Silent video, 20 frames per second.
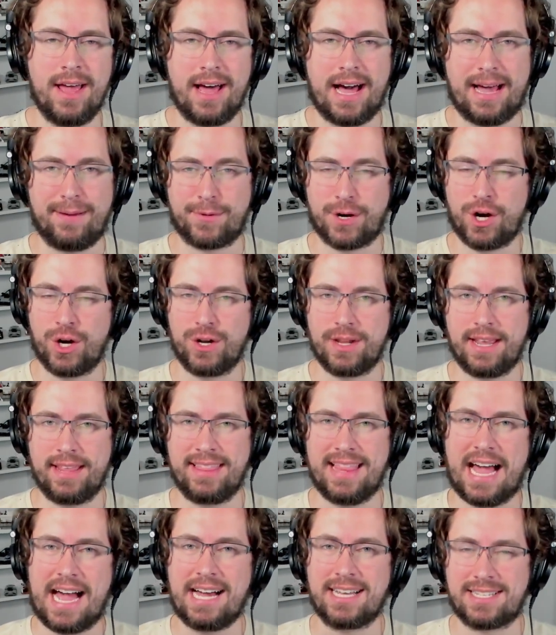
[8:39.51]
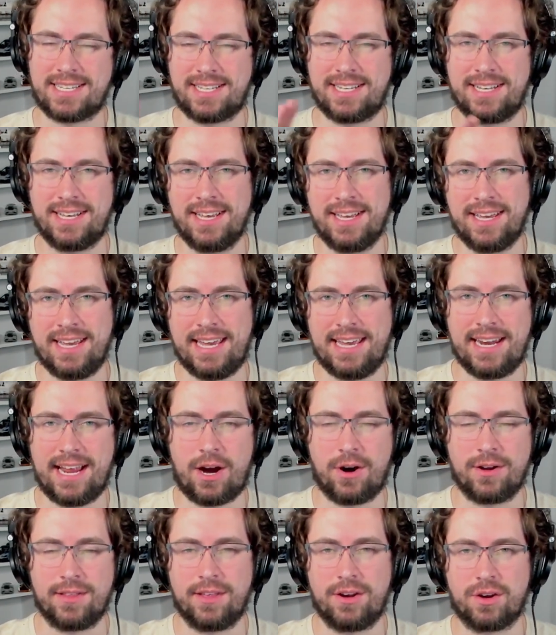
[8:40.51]
I'm currently last in
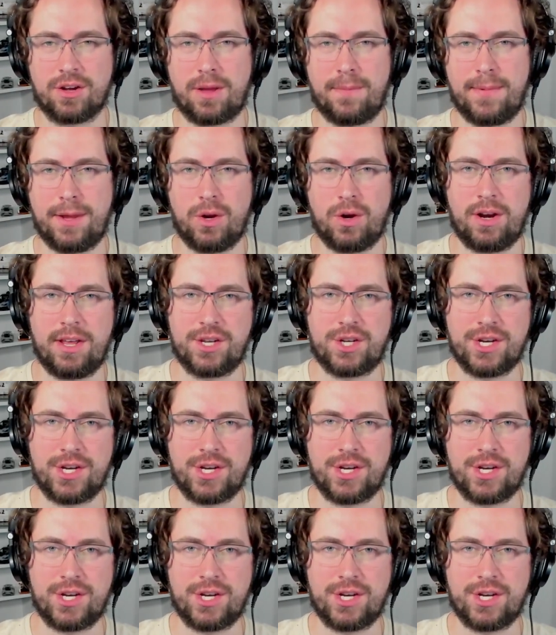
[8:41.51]
our little community